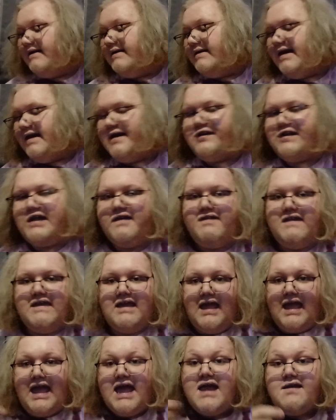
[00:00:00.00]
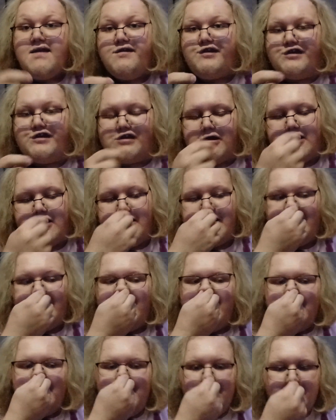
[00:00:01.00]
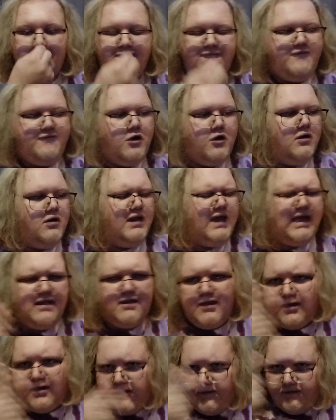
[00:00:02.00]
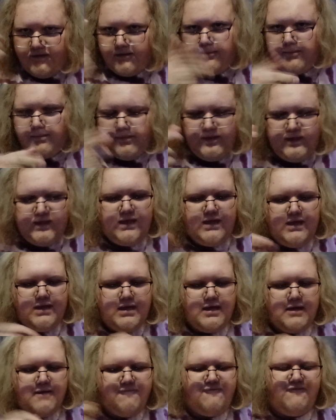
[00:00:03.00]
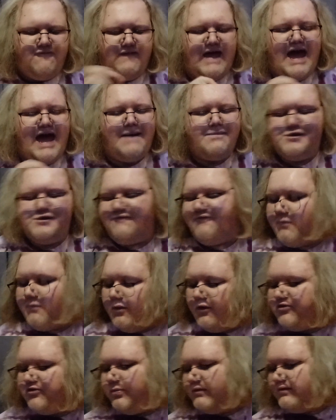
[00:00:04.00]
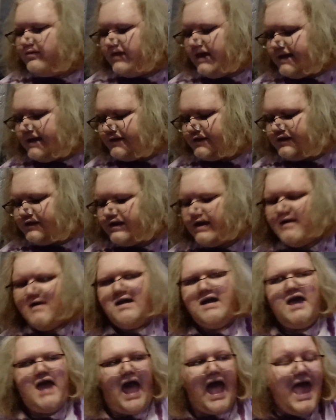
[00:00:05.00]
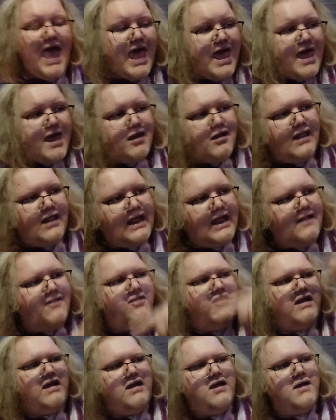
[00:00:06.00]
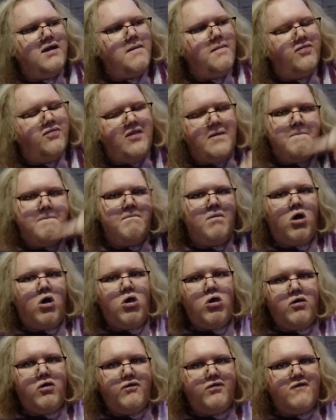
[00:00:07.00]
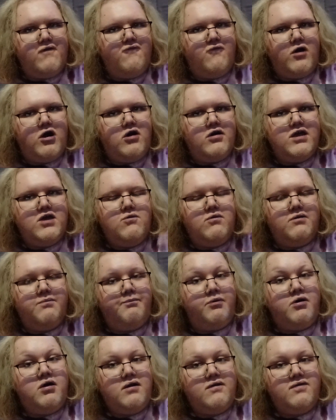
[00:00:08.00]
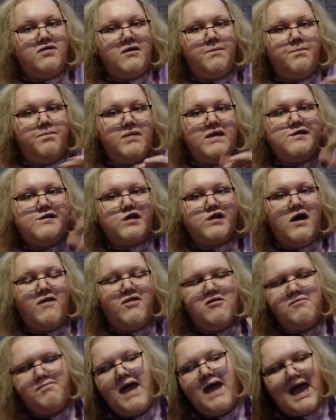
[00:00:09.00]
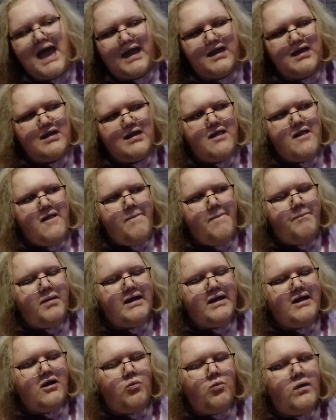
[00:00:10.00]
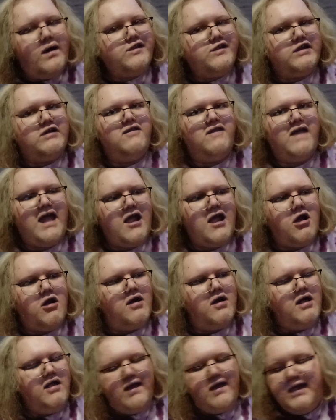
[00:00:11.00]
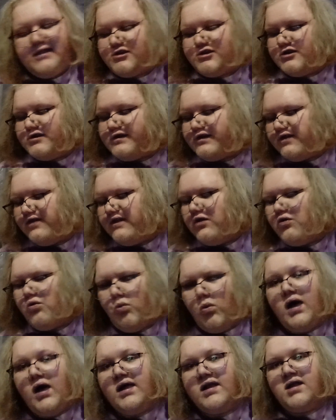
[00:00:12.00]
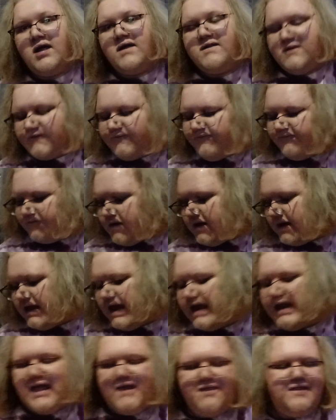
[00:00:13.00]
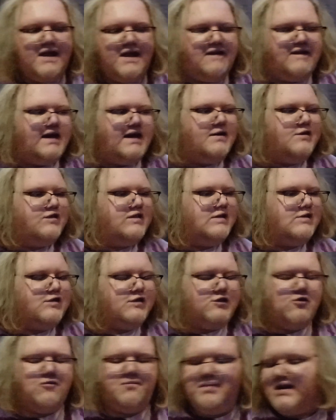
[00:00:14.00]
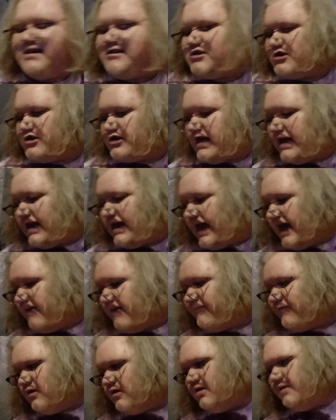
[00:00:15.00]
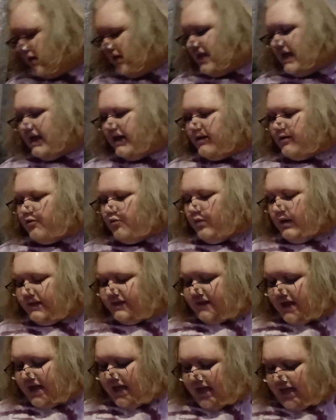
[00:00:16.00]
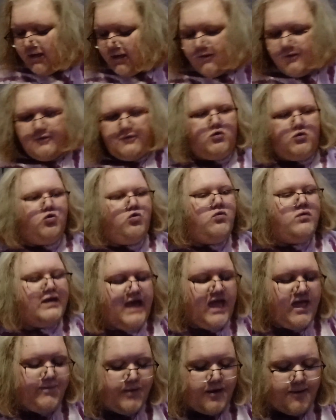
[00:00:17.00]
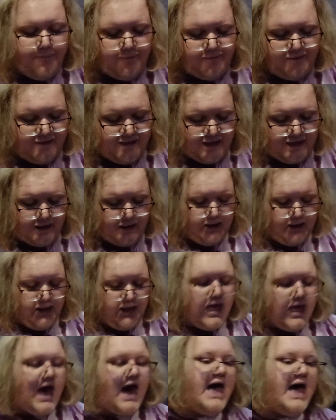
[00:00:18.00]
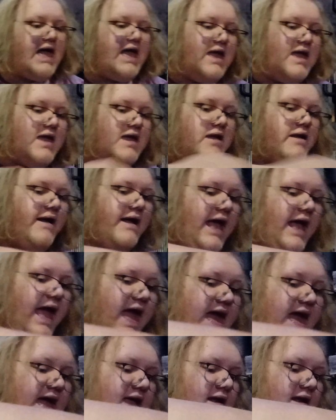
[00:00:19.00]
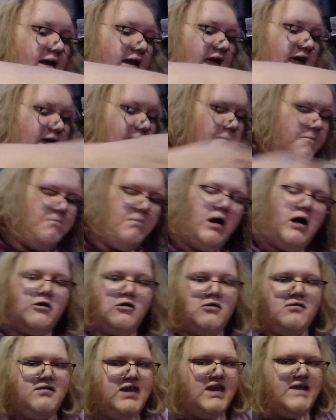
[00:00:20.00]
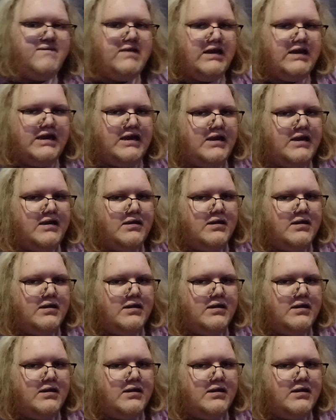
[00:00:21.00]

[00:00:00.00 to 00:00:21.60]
is that the insert for, like, the flaps for multiple discs had, like, the mold of where you would put the disc on the back, but it wasn't there. It's just the one on the front, and I think that is the stupidest shit ever. Like, what the hell? Who came up with that? I hate, like, modern DVD